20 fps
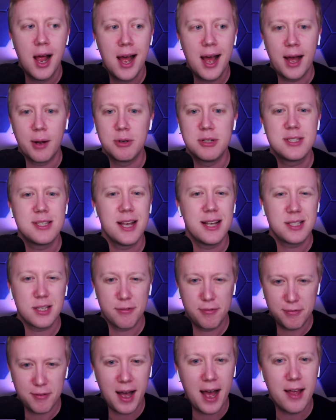I would say it's a
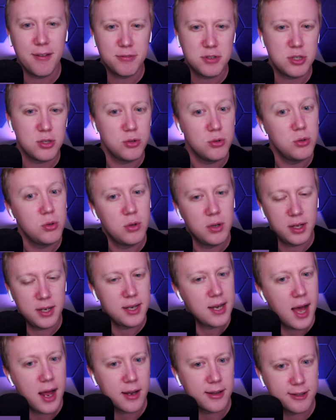five two,
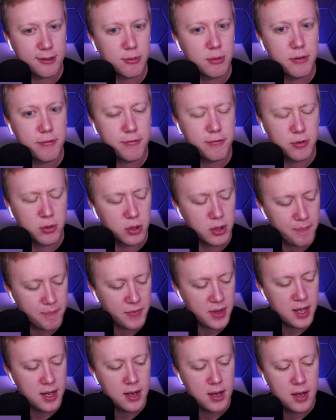not a three four,
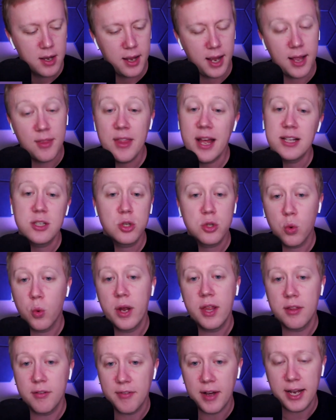and that's the
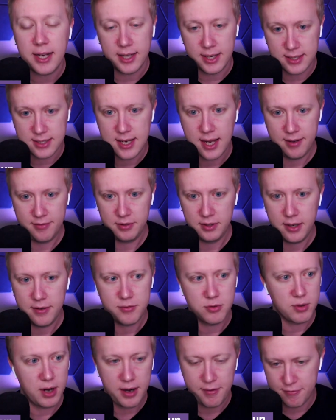way the Vikings have
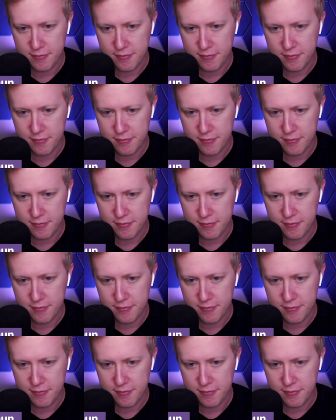lived, right?